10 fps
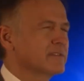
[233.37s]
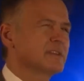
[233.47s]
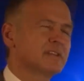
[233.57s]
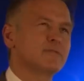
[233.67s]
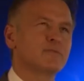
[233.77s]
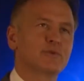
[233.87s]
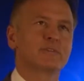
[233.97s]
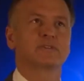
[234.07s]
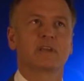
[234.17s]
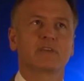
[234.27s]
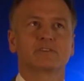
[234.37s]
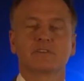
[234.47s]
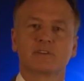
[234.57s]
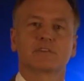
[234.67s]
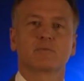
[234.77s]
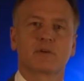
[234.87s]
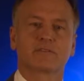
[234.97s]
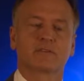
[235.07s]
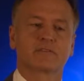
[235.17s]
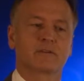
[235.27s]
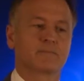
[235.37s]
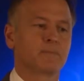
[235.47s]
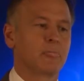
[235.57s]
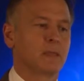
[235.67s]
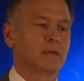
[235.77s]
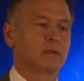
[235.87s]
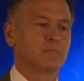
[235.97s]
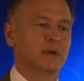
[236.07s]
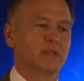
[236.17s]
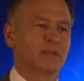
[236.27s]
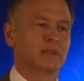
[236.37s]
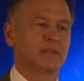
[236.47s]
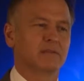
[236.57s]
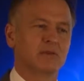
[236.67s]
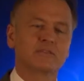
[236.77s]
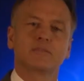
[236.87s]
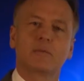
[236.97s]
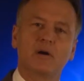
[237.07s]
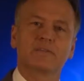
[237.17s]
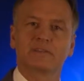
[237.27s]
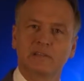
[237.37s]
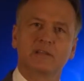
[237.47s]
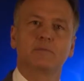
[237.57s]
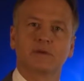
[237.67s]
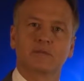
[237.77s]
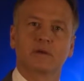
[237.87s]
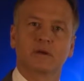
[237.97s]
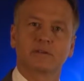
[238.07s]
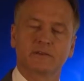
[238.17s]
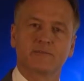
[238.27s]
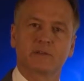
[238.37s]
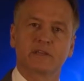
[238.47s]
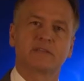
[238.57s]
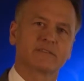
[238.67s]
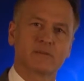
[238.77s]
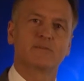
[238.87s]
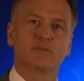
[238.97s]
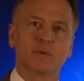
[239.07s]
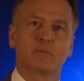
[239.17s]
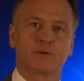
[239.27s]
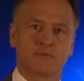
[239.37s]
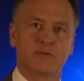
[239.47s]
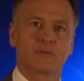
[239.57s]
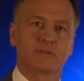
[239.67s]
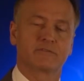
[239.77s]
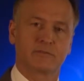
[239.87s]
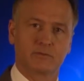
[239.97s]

a different presentation in the InsMark system, but it looks at the policy a little bit differently, and some of you may prefer this